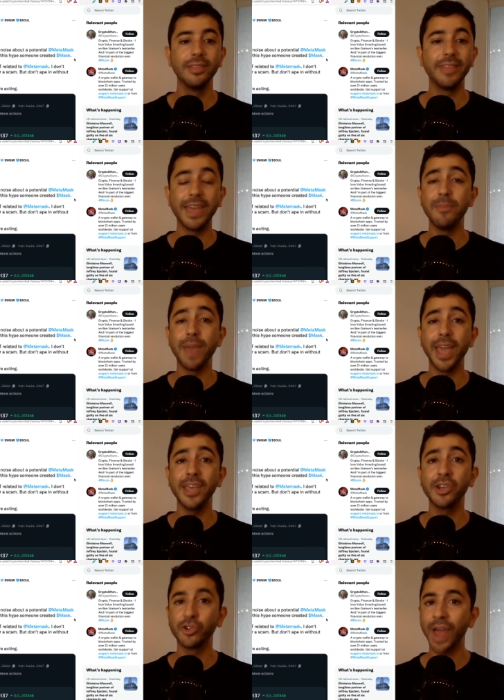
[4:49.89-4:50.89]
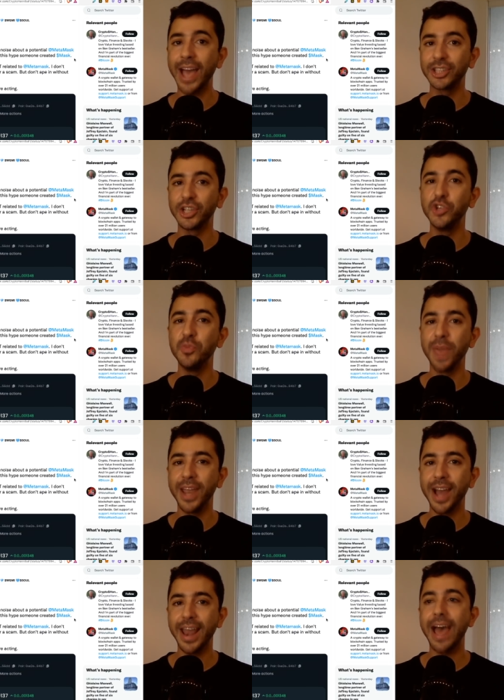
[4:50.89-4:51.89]
they may crash and you
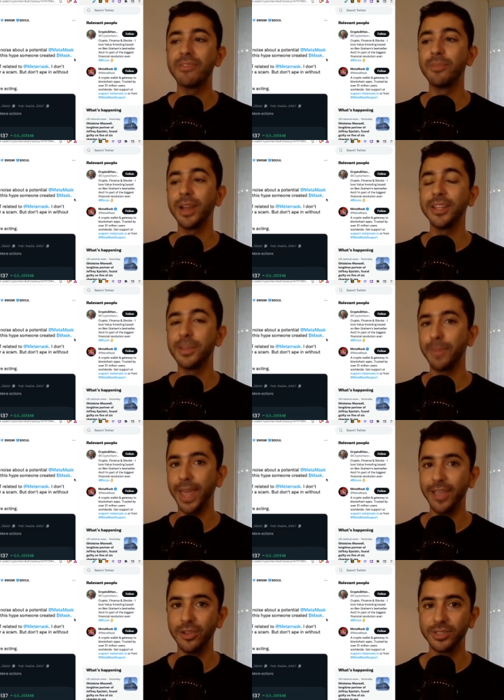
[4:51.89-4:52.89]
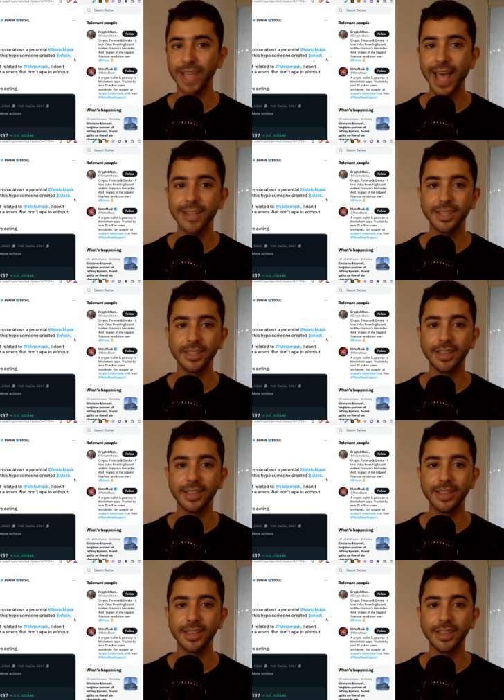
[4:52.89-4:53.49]
may not have the money to pay those taxes.